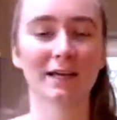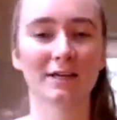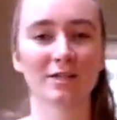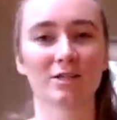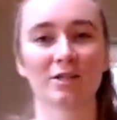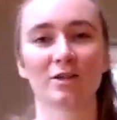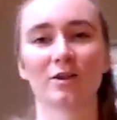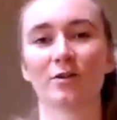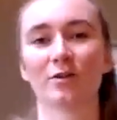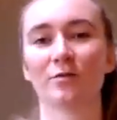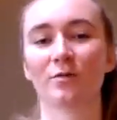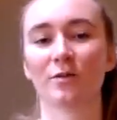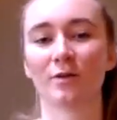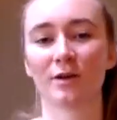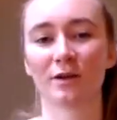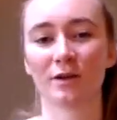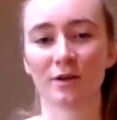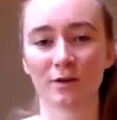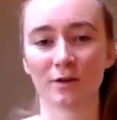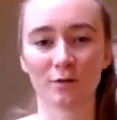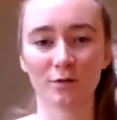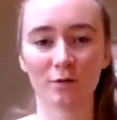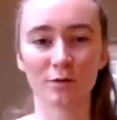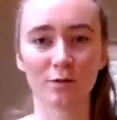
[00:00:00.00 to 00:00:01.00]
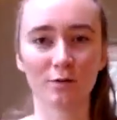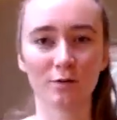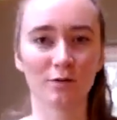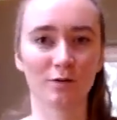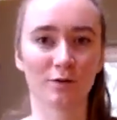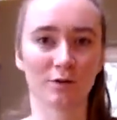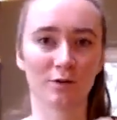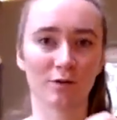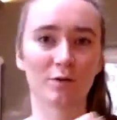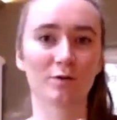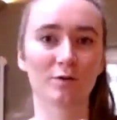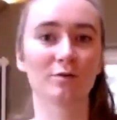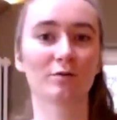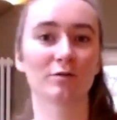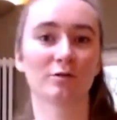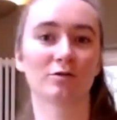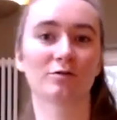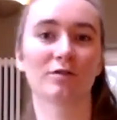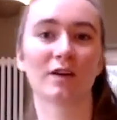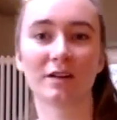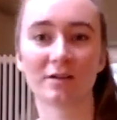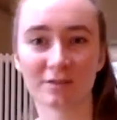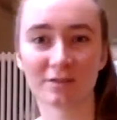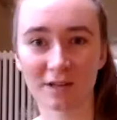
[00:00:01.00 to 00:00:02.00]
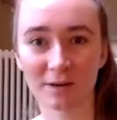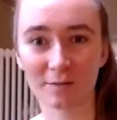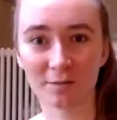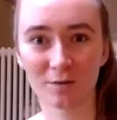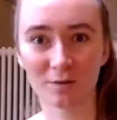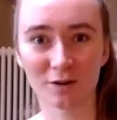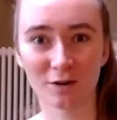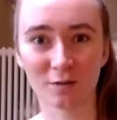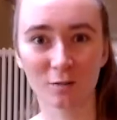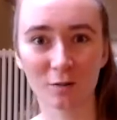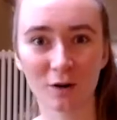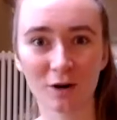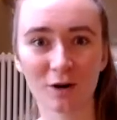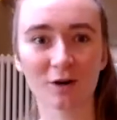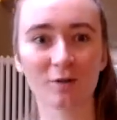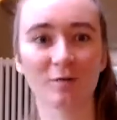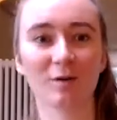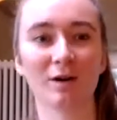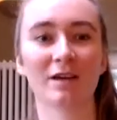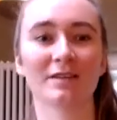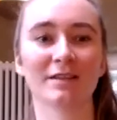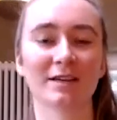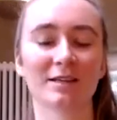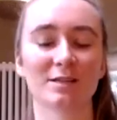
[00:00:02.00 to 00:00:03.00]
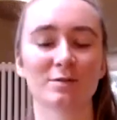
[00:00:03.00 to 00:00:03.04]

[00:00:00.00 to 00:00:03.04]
So, you know, who are the trainers I'm going to work with,